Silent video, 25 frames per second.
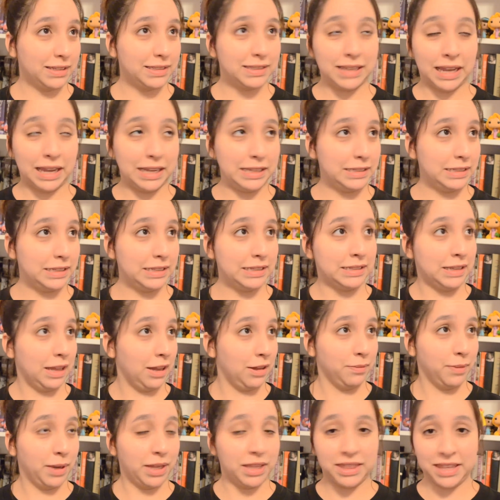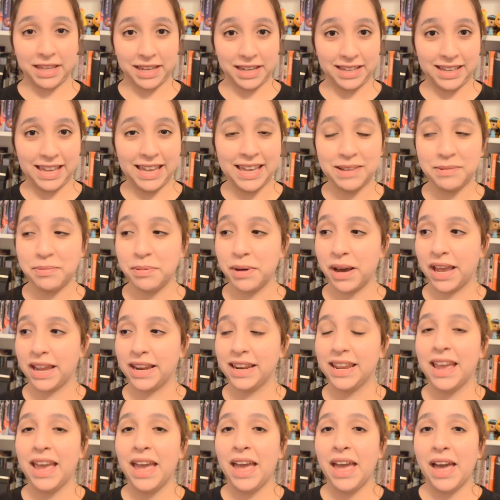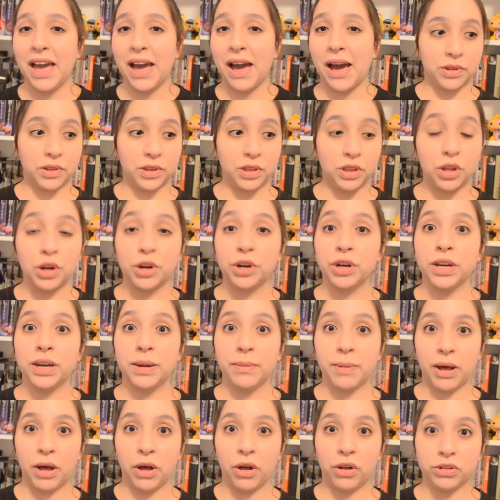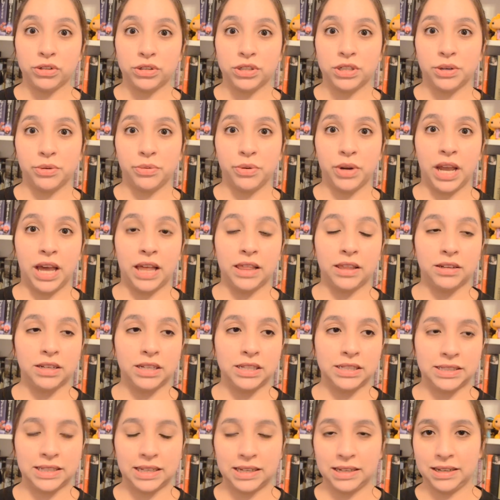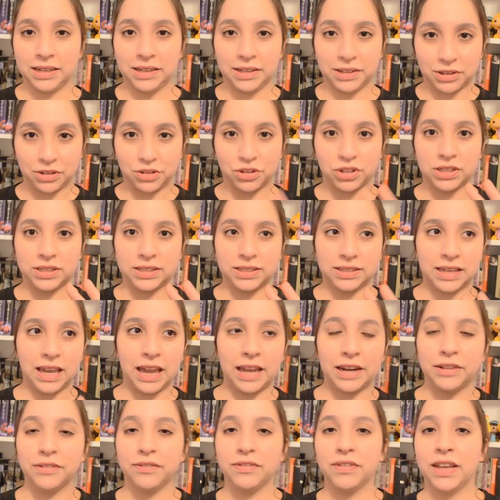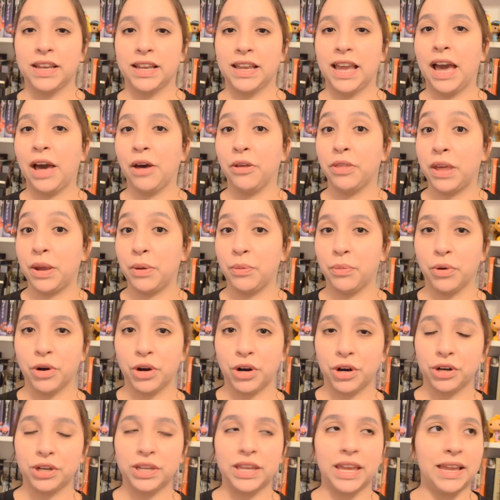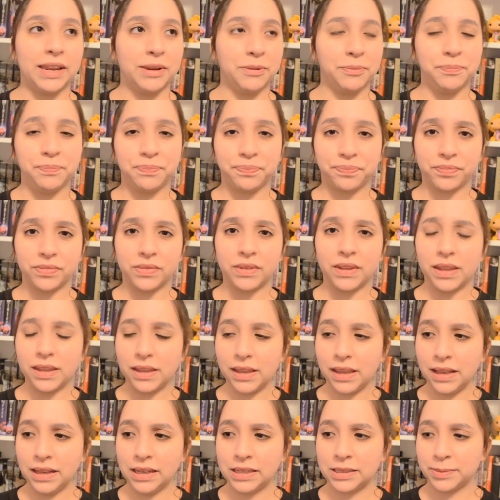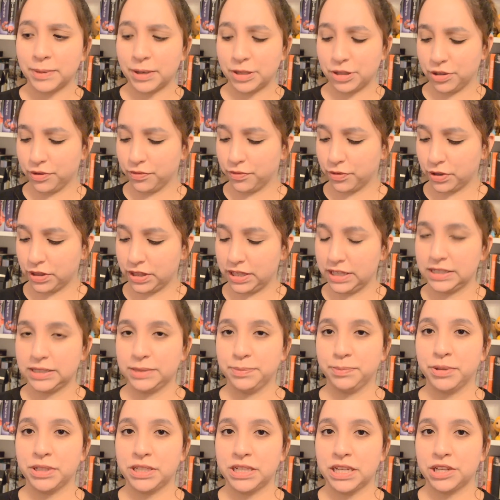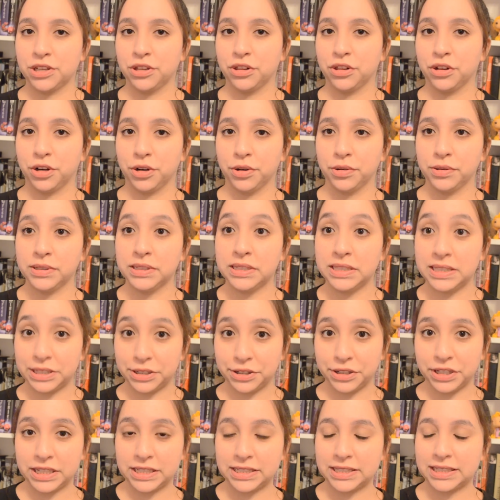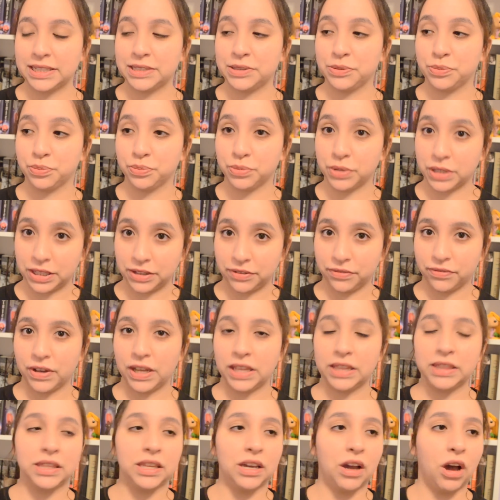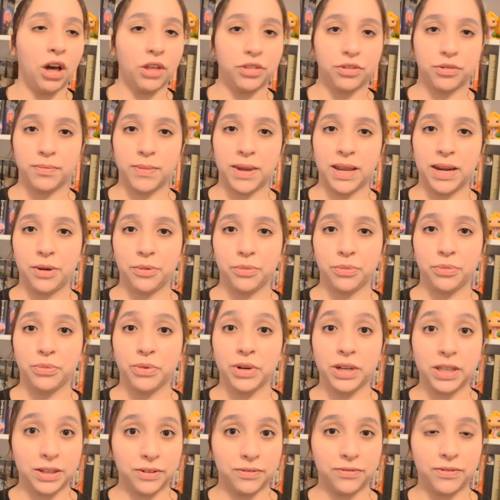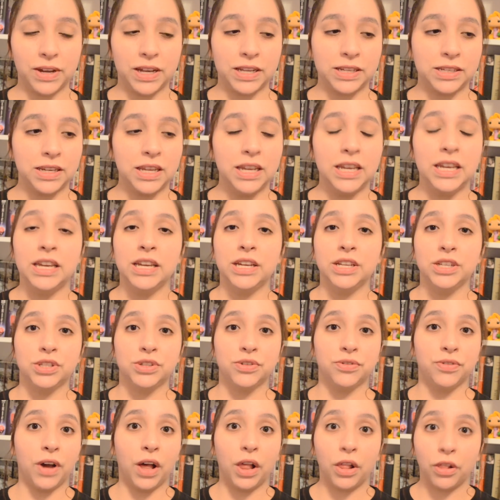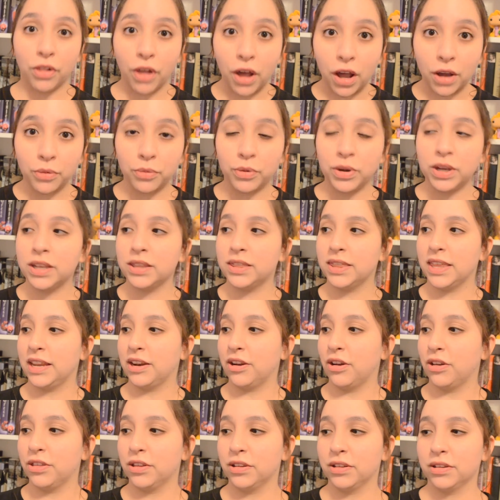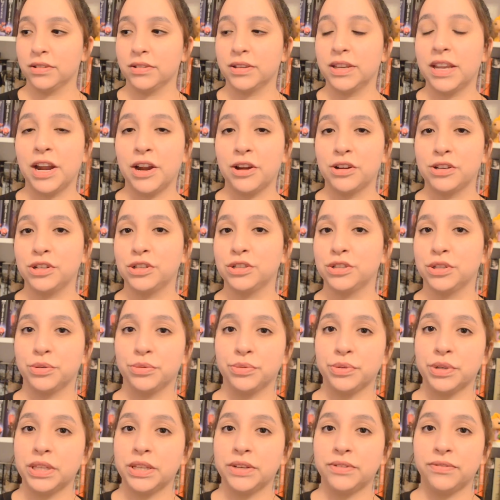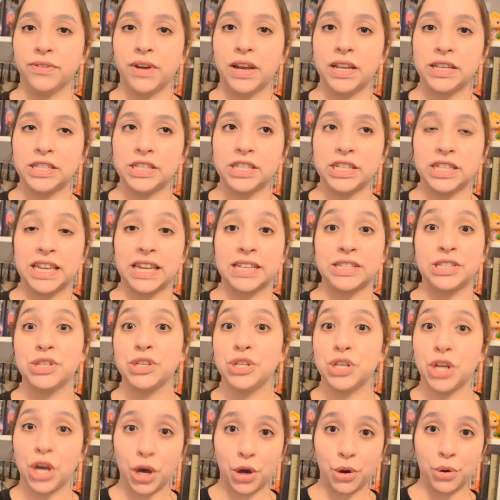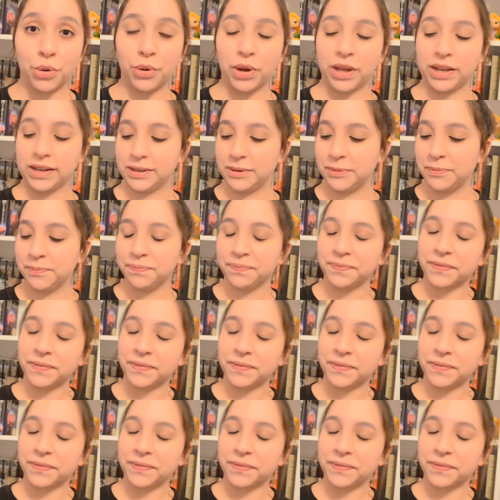Science is not my thing, but learning about alternate realities and just kind of like how they work, and especially for this particular series, is really fun. The author made it really fun to follow along with, and all the characters are really fun to get to know, and